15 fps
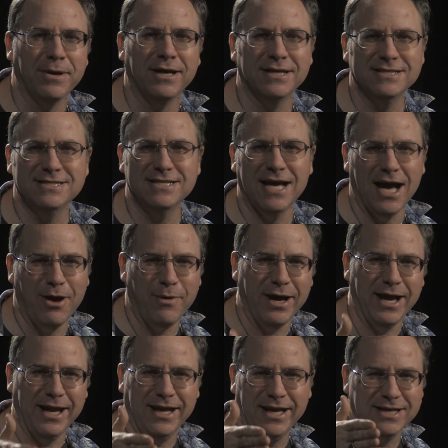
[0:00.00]
because now
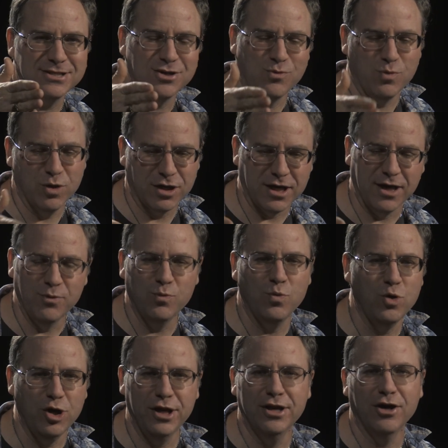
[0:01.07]
I get to work on
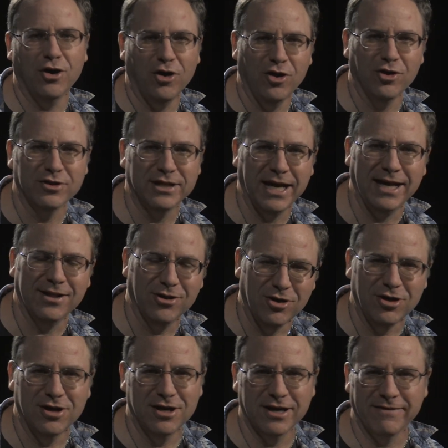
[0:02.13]
wood all day
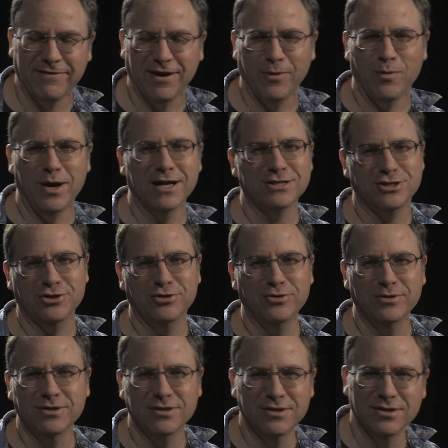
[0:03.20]
long if I want
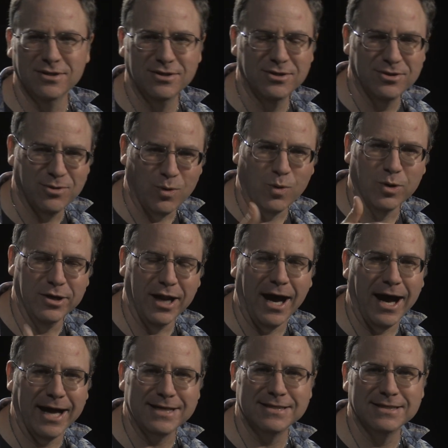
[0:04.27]
to or
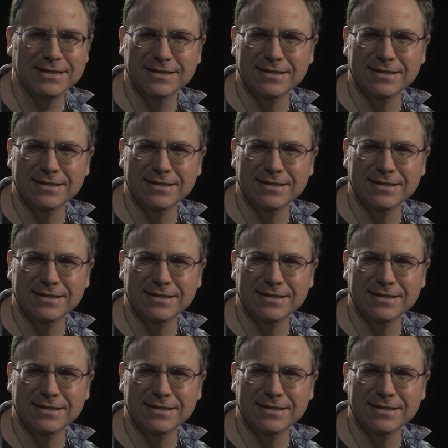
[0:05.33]
not.